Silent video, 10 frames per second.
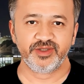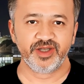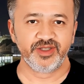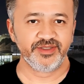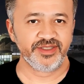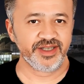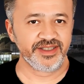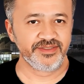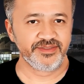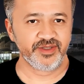Good
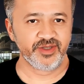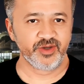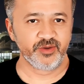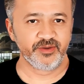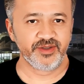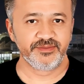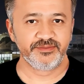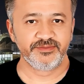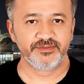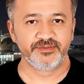thing, too.
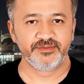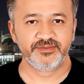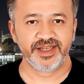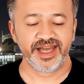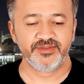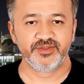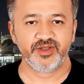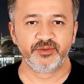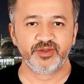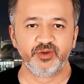If
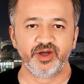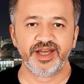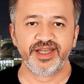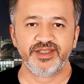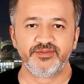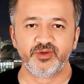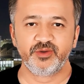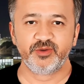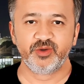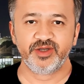thermal cracking of
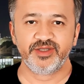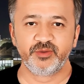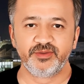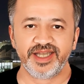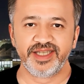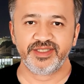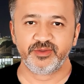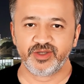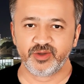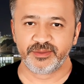crude oil was
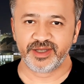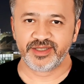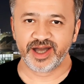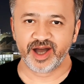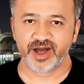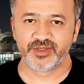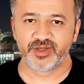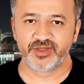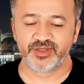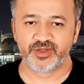exothermic, all
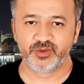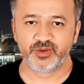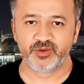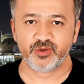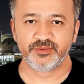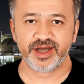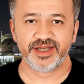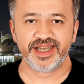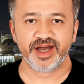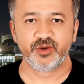the Earth's crude would by
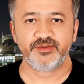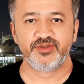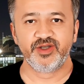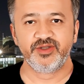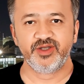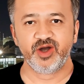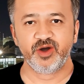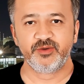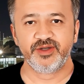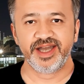now have turned to
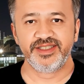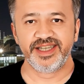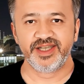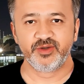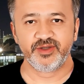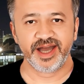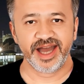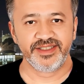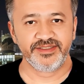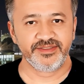coal and natural
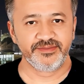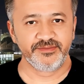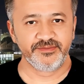gas.